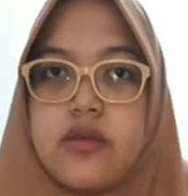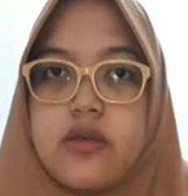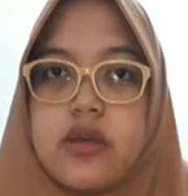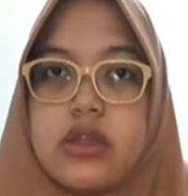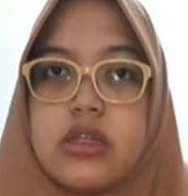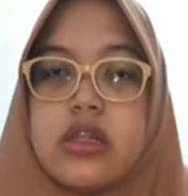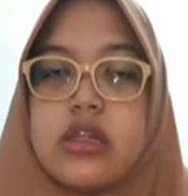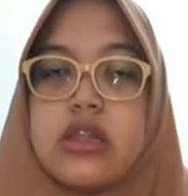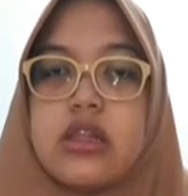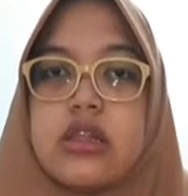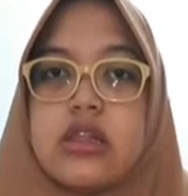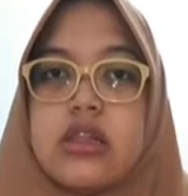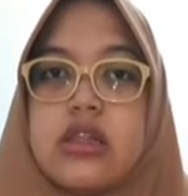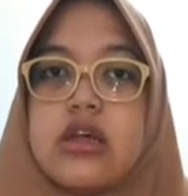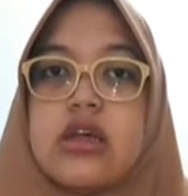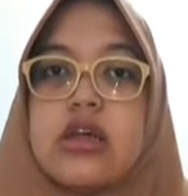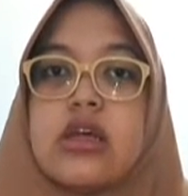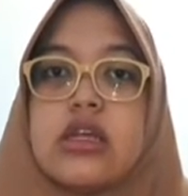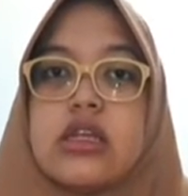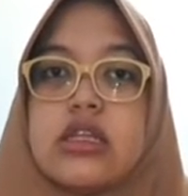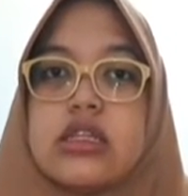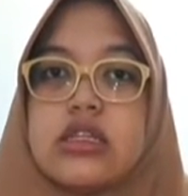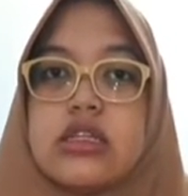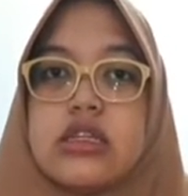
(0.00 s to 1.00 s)
will
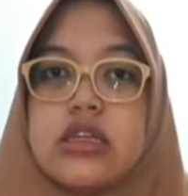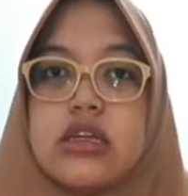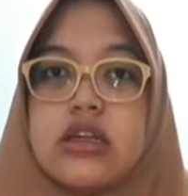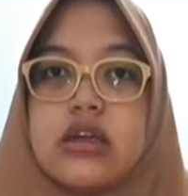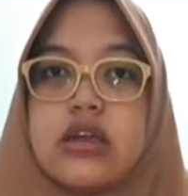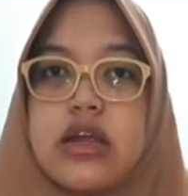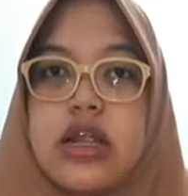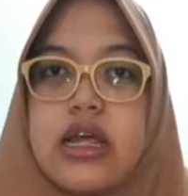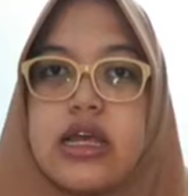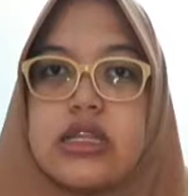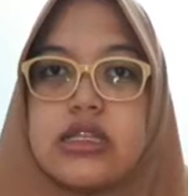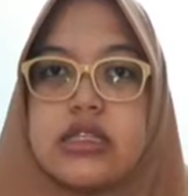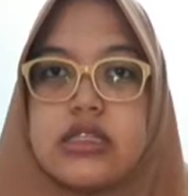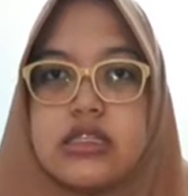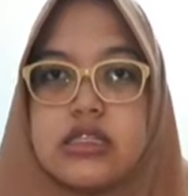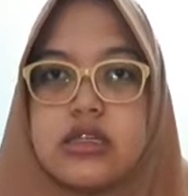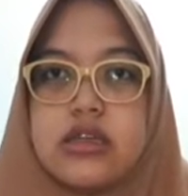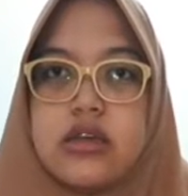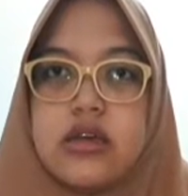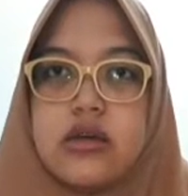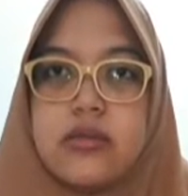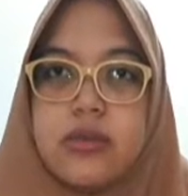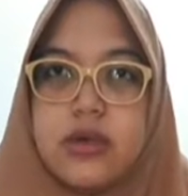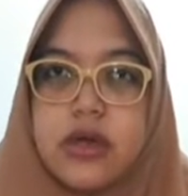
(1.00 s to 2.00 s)
write
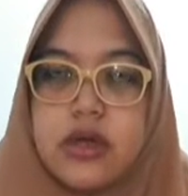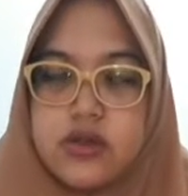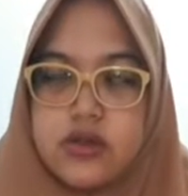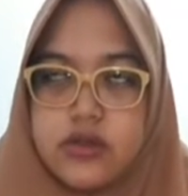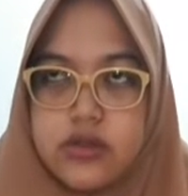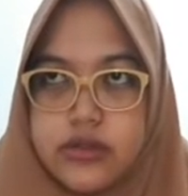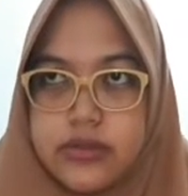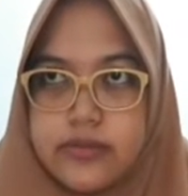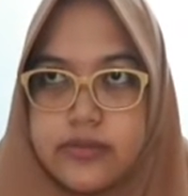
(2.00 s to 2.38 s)
about.